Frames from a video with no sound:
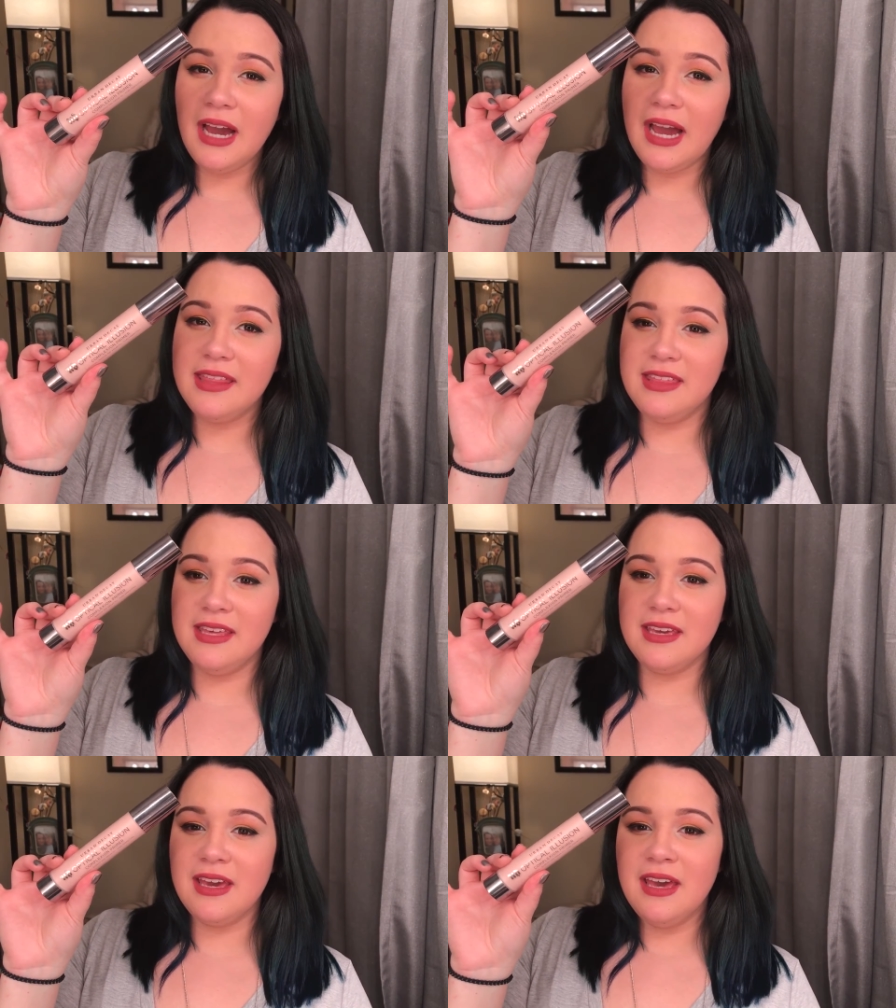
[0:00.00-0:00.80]
I
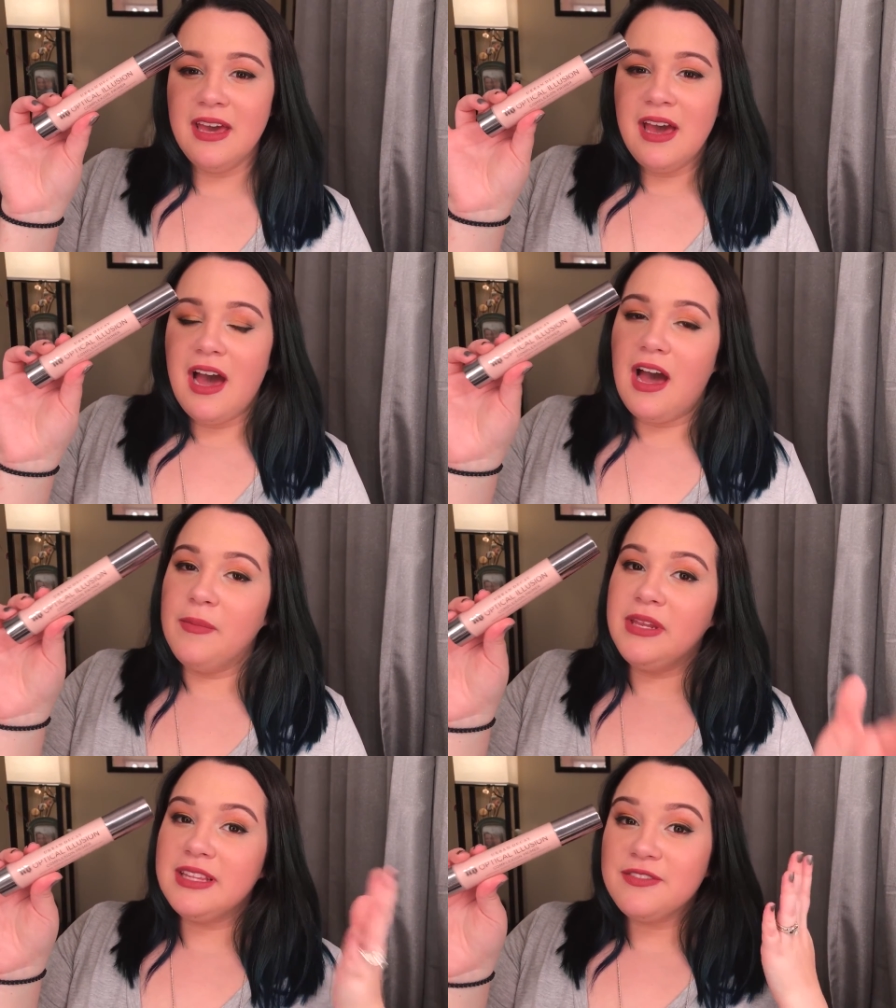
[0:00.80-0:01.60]

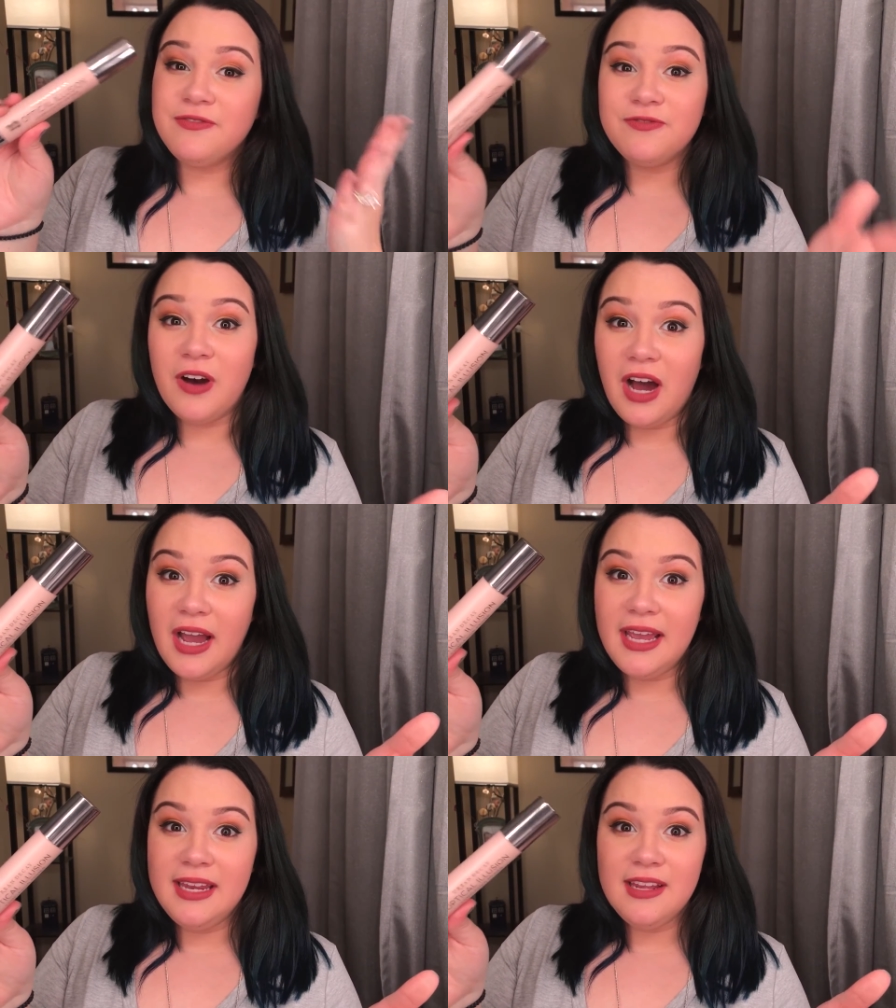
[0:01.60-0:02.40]
mean, it's
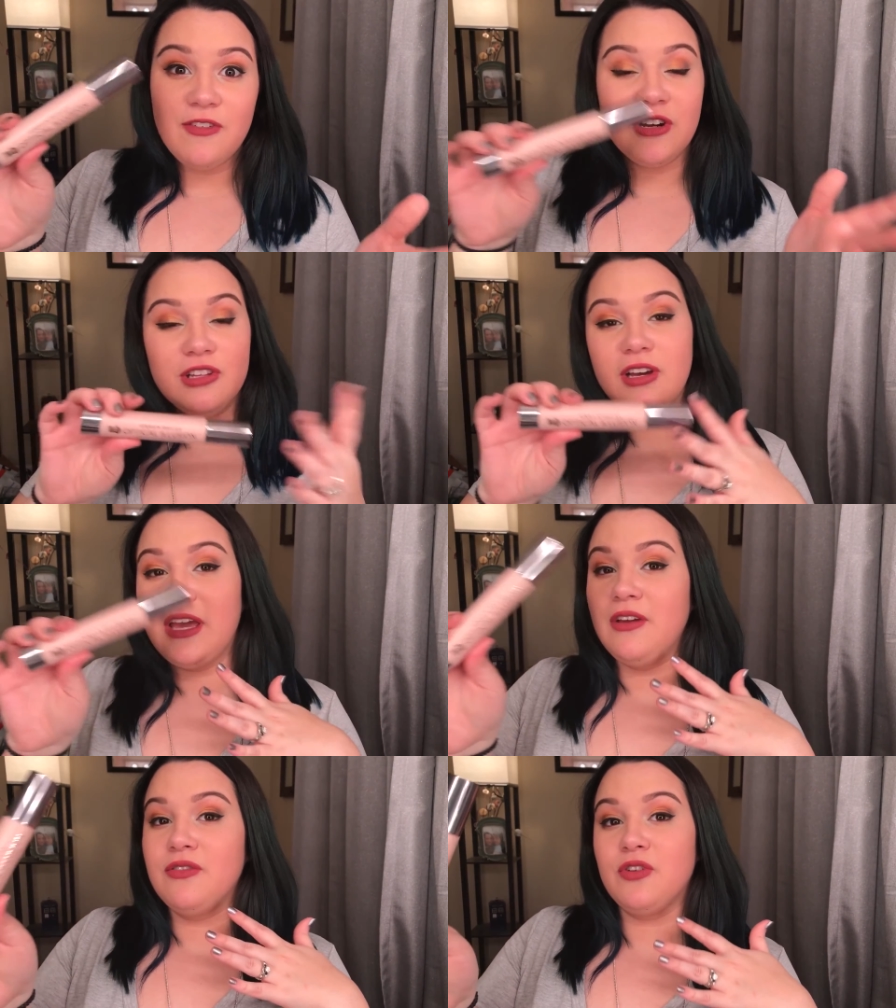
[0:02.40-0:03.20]
fine if you're
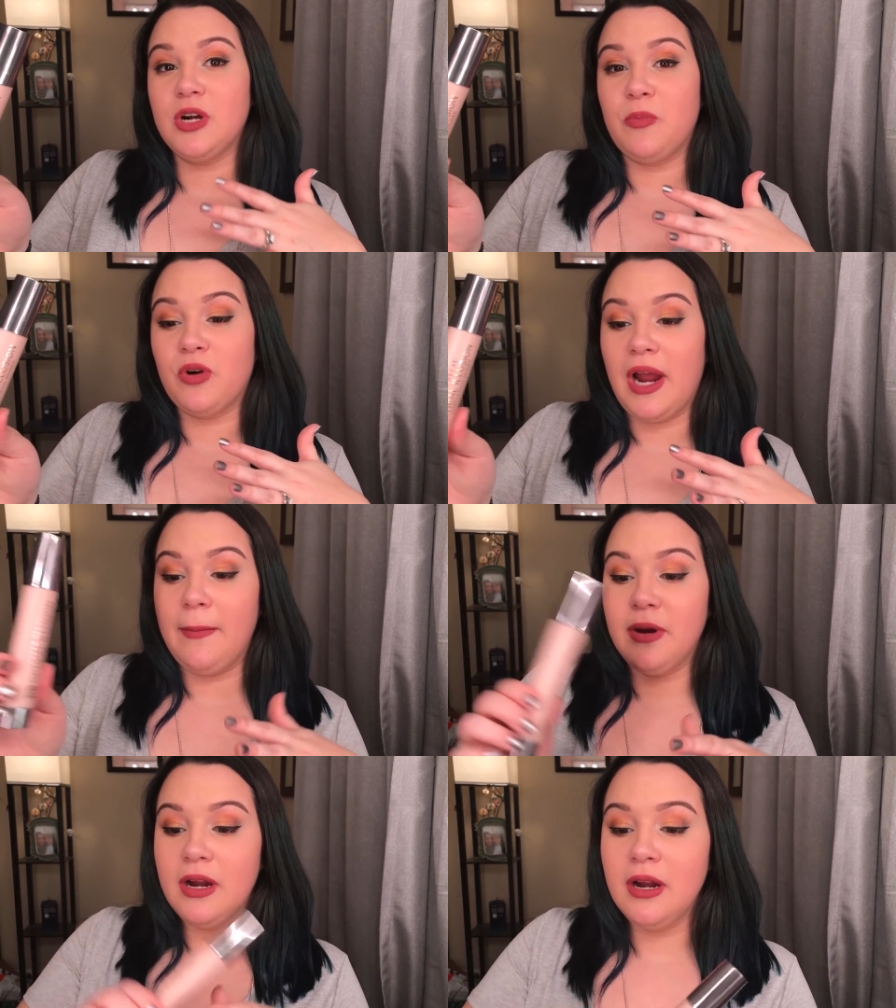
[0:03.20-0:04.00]
looking for a
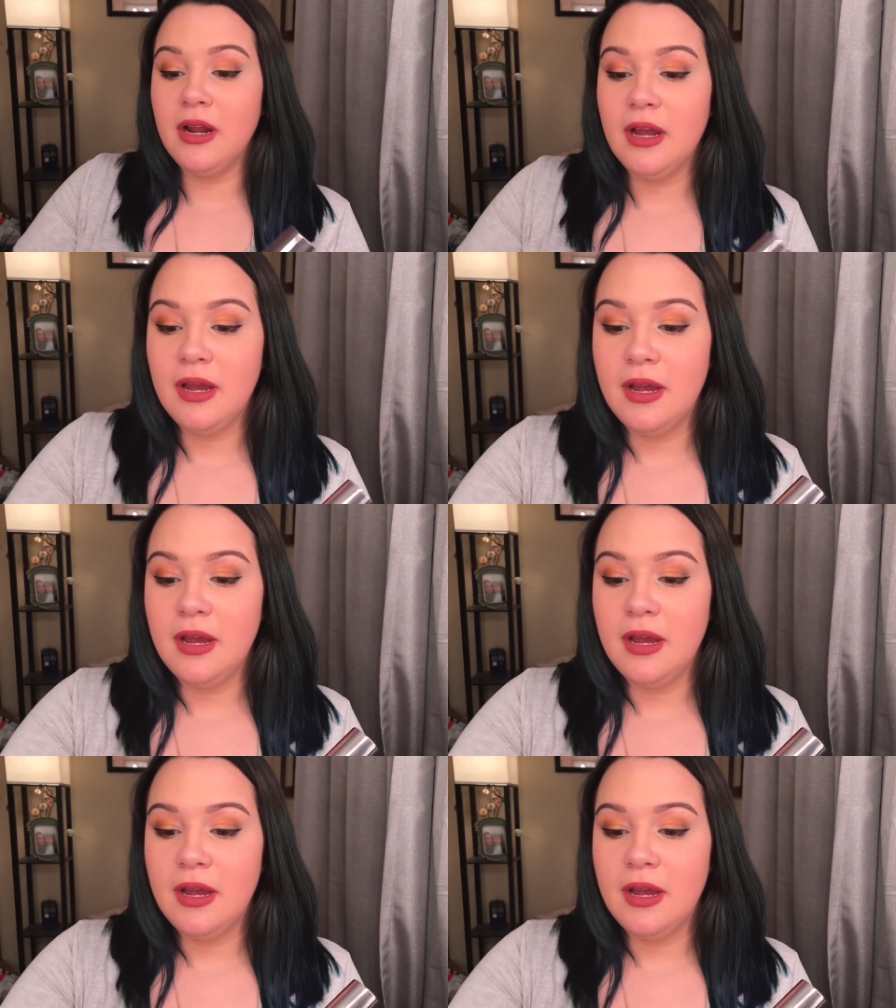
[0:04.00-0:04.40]
primer.